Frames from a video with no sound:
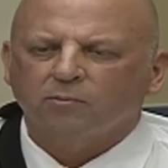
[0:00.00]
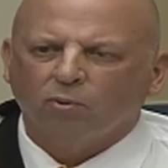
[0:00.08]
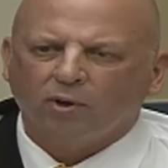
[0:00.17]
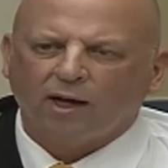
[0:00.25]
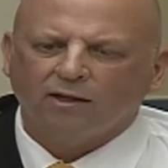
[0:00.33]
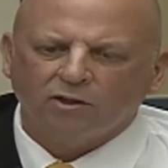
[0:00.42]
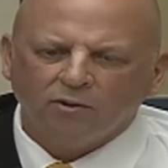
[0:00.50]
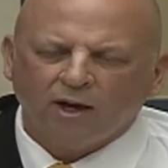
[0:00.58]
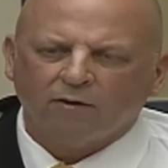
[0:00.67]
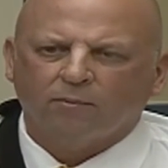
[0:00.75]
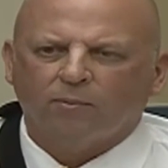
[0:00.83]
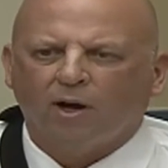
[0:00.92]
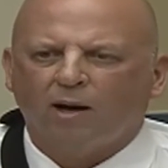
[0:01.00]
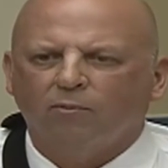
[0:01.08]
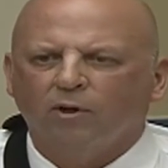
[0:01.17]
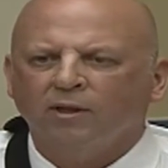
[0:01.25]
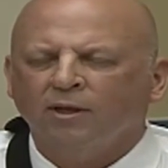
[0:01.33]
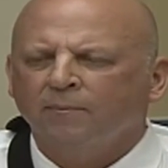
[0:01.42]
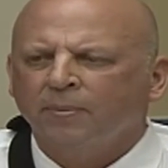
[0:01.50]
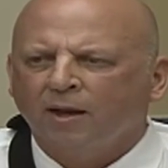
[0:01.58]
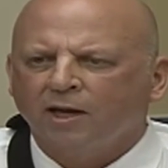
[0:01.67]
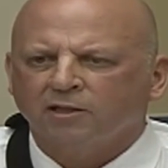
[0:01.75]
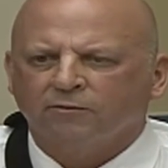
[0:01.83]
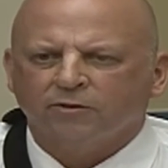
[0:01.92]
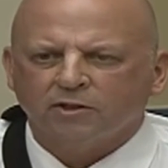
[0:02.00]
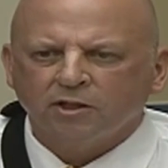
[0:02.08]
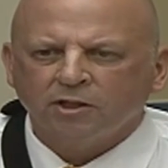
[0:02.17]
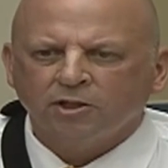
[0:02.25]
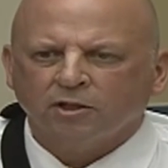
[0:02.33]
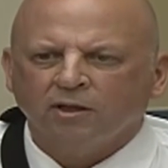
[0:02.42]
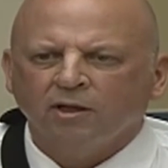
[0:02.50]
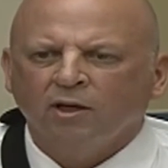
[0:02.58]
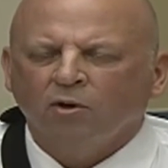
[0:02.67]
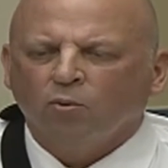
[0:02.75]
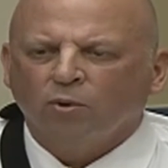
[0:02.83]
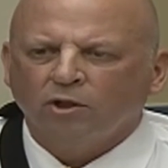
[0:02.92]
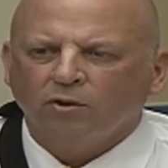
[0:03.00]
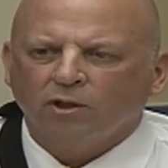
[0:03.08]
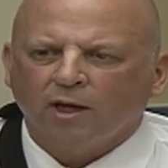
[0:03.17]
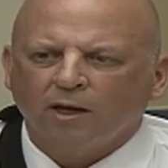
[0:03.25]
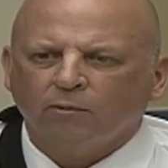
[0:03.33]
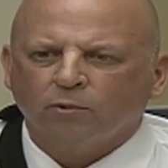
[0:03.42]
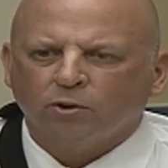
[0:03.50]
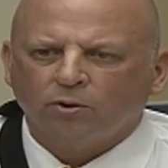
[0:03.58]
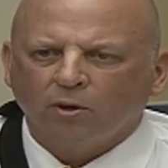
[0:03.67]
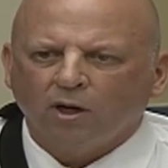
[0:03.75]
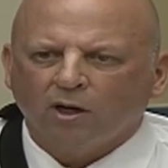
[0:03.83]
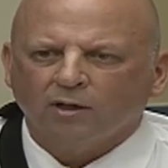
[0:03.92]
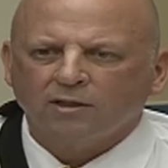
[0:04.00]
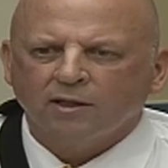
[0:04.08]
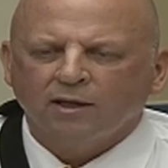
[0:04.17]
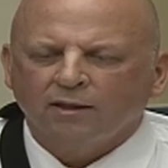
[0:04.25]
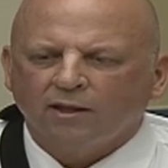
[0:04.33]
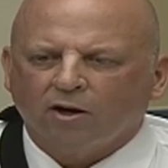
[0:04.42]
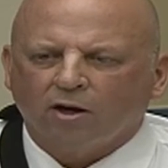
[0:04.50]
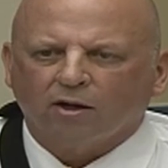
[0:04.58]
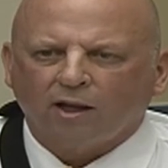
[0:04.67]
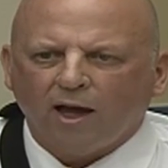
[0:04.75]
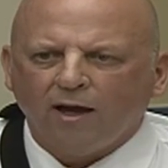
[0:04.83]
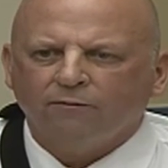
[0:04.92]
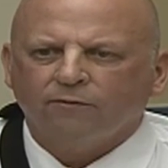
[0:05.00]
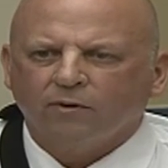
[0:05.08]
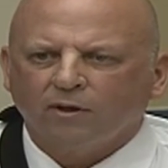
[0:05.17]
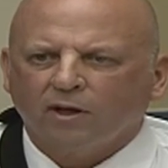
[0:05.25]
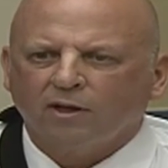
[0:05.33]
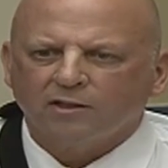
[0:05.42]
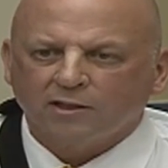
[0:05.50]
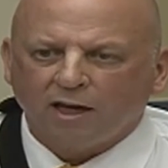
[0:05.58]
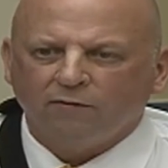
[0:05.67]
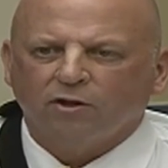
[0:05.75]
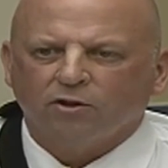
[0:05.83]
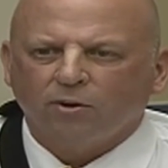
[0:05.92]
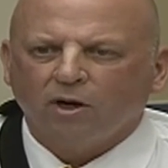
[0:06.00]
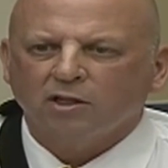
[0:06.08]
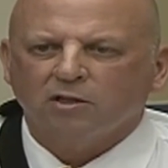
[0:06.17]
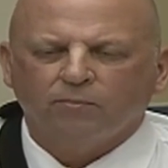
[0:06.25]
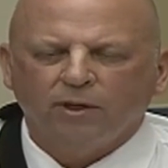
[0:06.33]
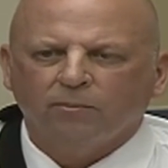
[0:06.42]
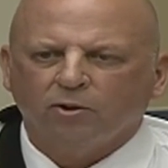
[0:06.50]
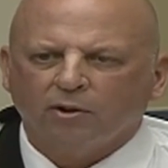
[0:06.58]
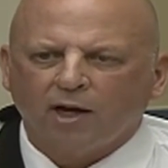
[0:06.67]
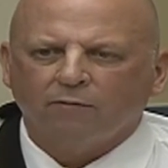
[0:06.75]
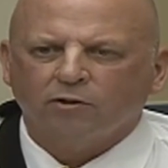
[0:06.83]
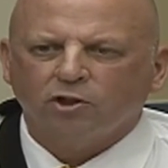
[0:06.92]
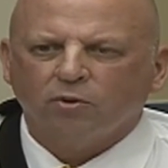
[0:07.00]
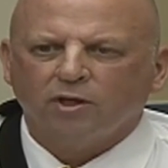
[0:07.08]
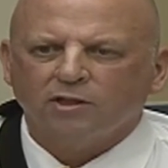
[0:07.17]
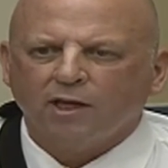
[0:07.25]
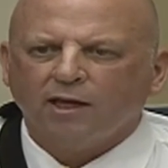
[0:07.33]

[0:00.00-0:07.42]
But what I do have a problem with as a physician, when you take drugs that are life-saving drugs and people don't have a choice.